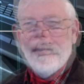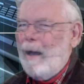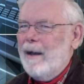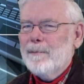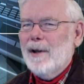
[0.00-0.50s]

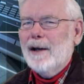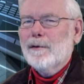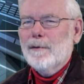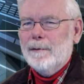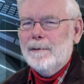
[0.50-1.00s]
I am not
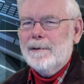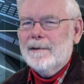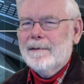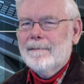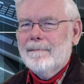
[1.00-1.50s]
Groot.
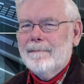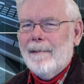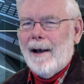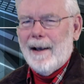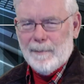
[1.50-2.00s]

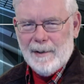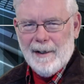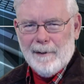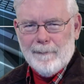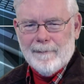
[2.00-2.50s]
I am
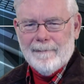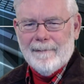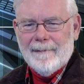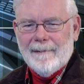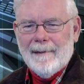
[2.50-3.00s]
Dave,
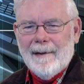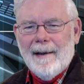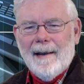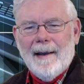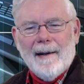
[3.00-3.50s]

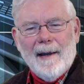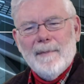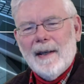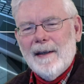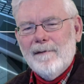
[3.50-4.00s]
and I'm
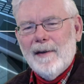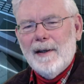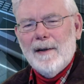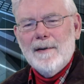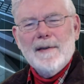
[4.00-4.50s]
making
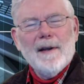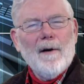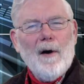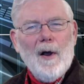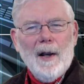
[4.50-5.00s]
videos that are
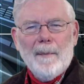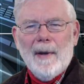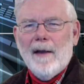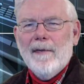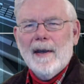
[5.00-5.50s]
all
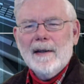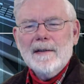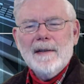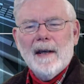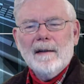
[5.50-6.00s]
about things
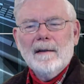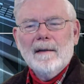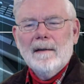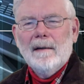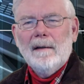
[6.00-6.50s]
that
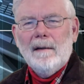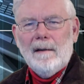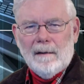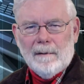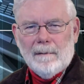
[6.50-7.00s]

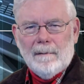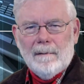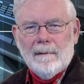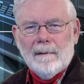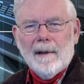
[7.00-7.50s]
you
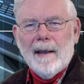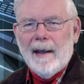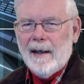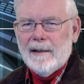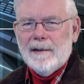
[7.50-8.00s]

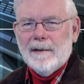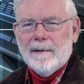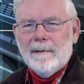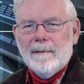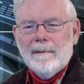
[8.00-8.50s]
can
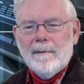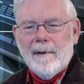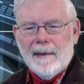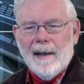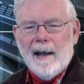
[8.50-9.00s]
do
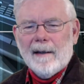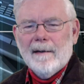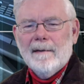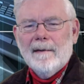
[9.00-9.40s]
with tech.